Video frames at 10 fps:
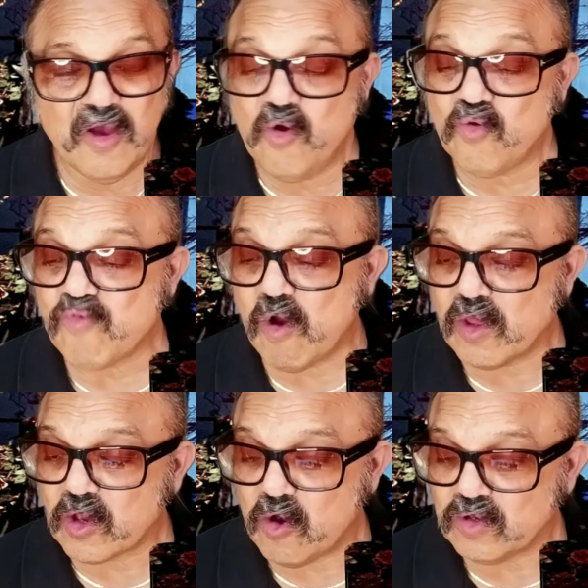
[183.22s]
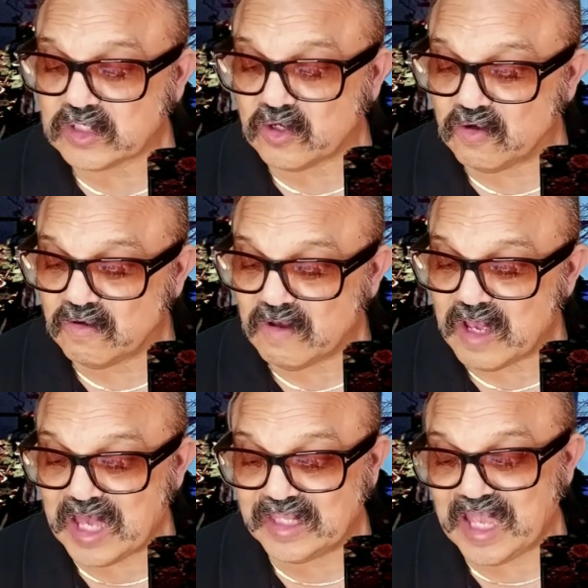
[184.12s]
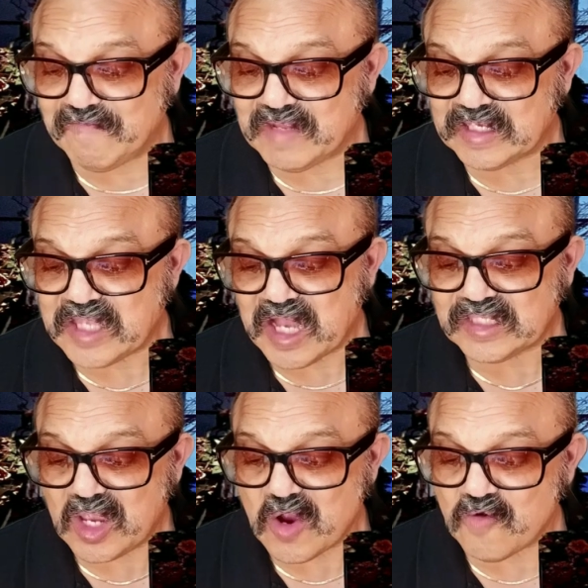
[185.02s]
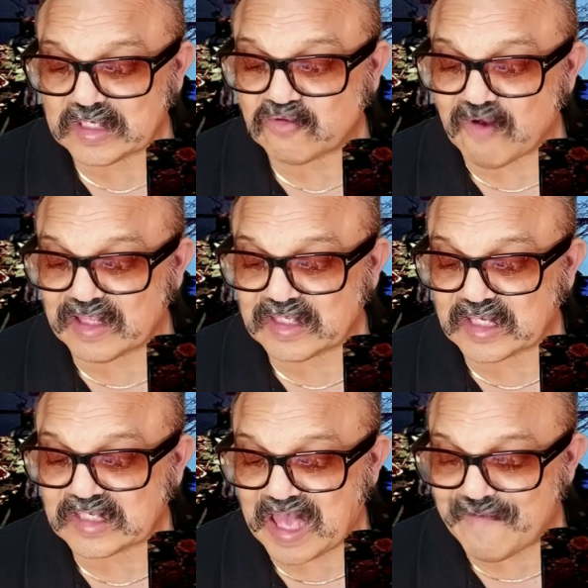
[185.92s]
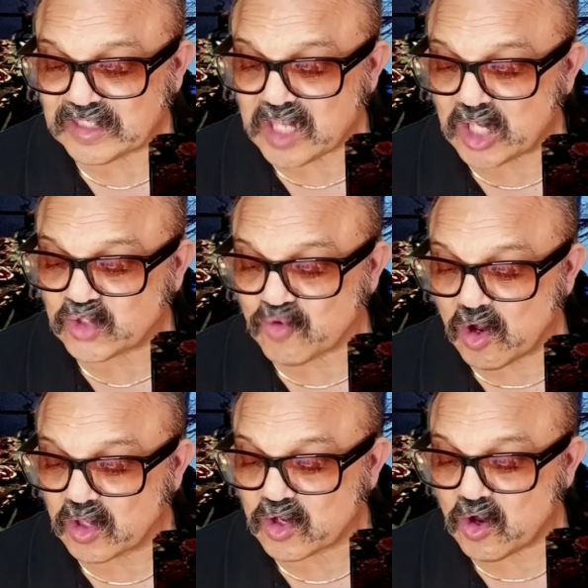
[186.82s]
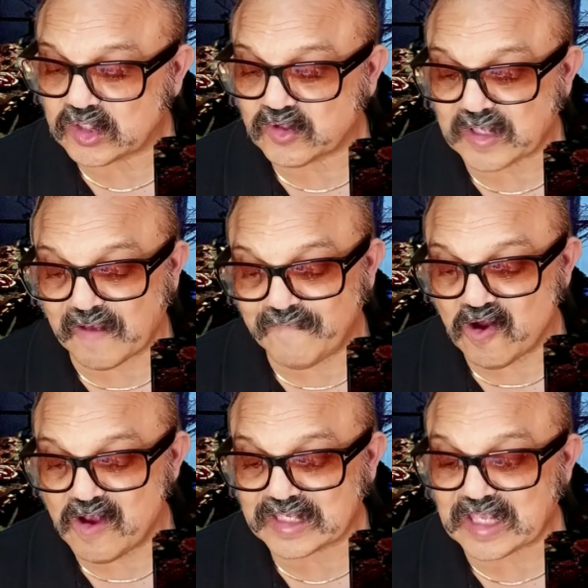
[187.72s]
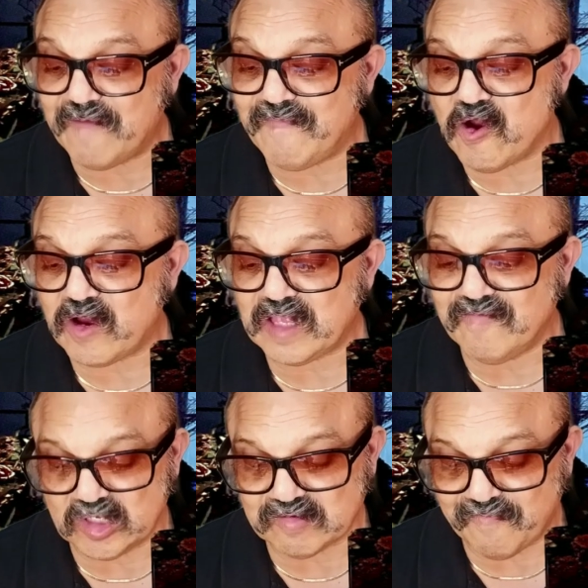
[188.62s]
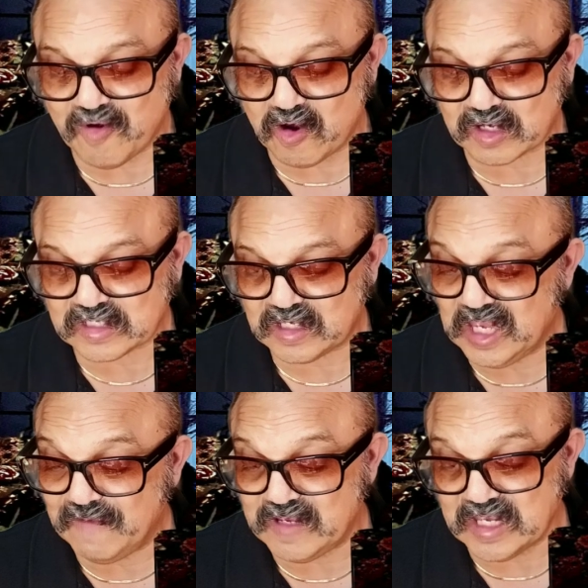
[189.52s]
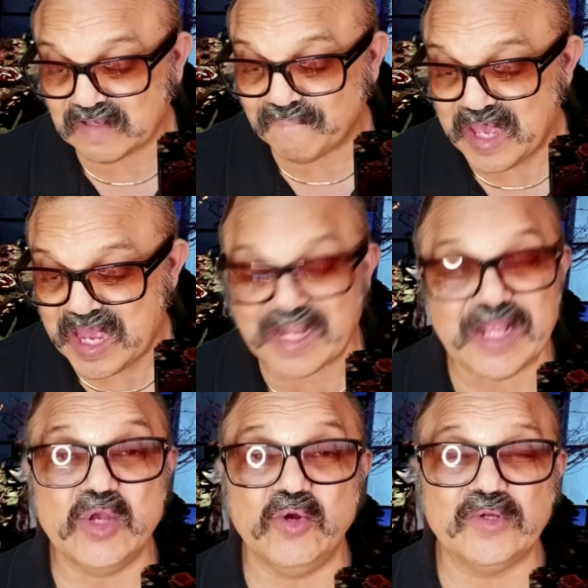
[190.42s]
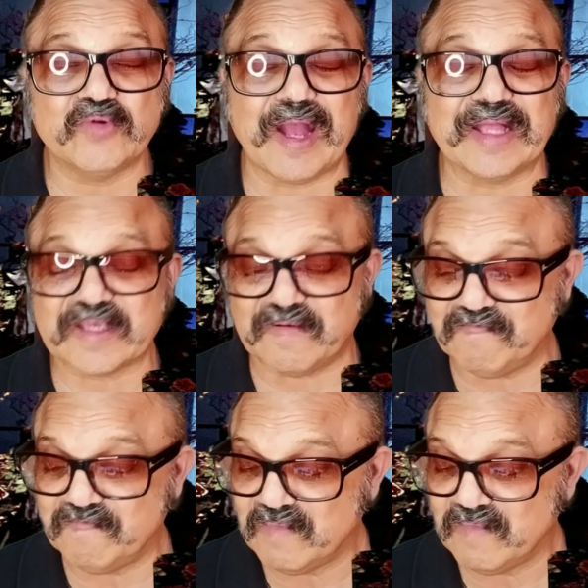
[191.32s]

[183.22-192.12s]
Roller Coaster. A nameless young terrorist threatens to sabotage roller coasters at various American amusement parks if he isn't paid a huge ransom.